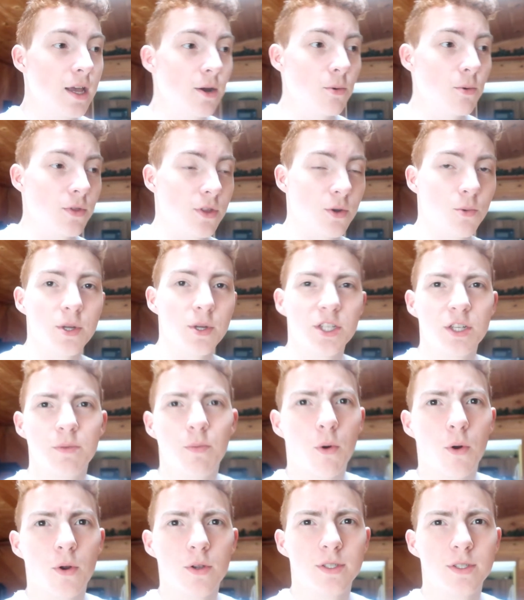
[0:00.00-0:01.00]
with the Ouija
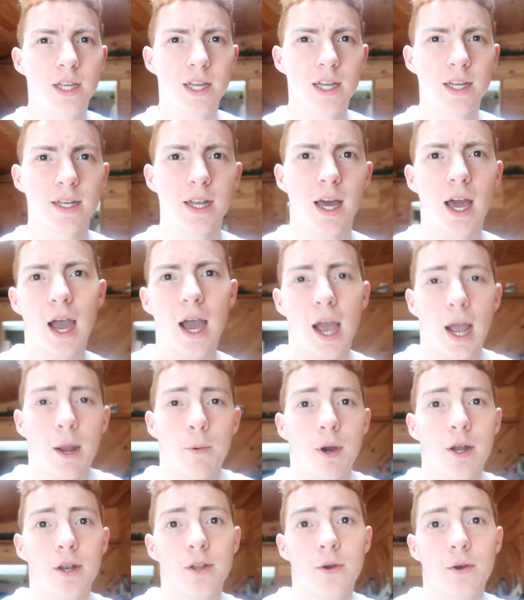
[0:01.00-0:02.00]
boards, and I
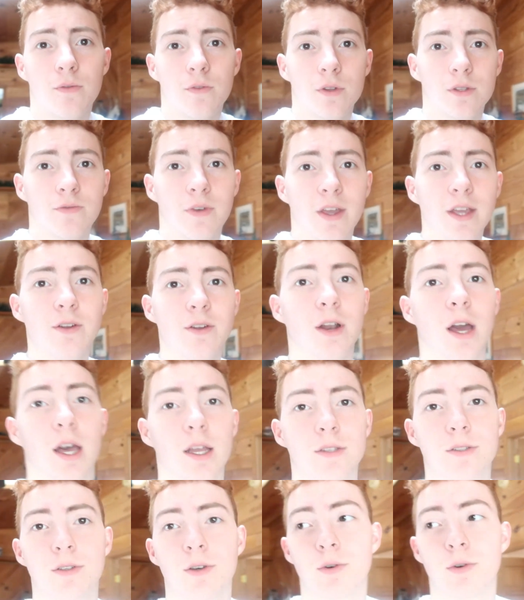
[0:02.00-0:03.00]
want to know if it's fake or
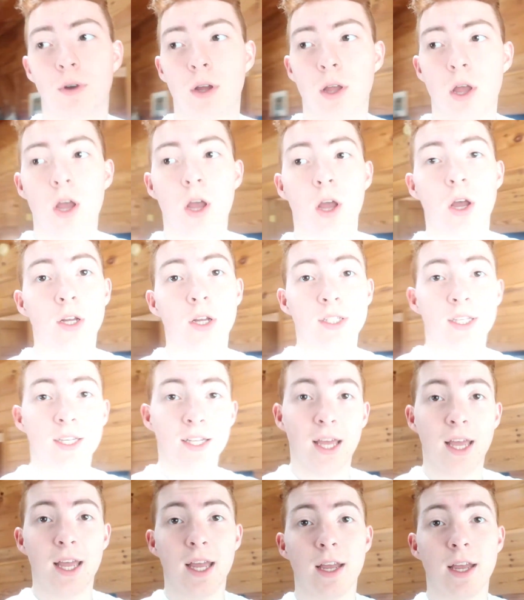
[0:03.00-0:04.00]
not. So
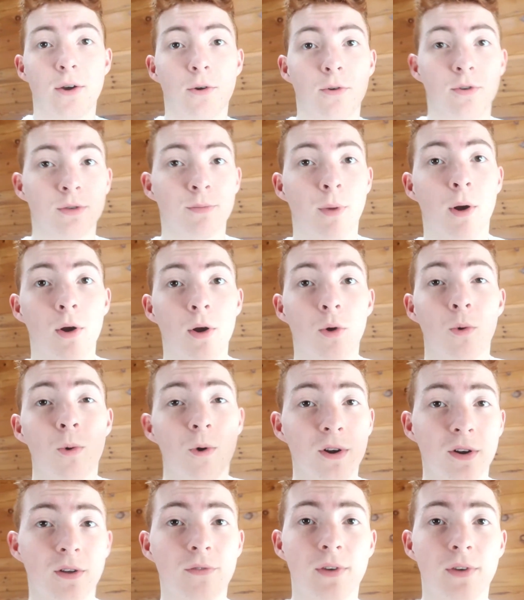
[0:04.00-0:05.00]
today or tomorrow
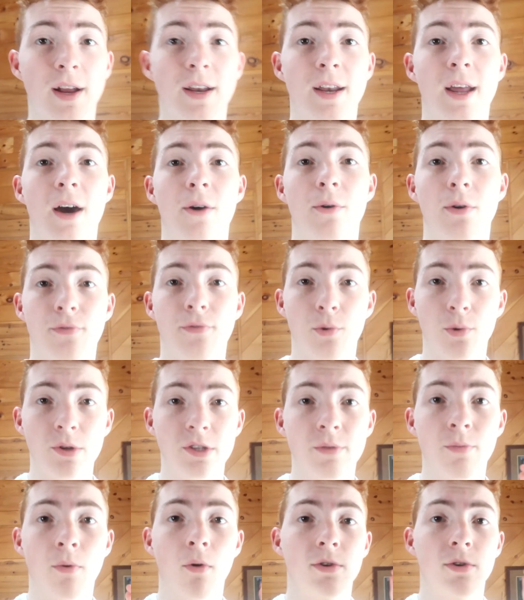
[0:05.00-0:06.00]
we're gonna find out if
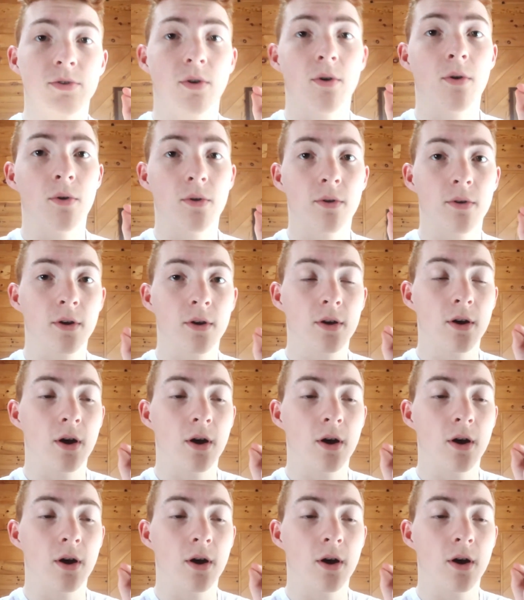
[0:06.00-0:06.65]
Ouija boards are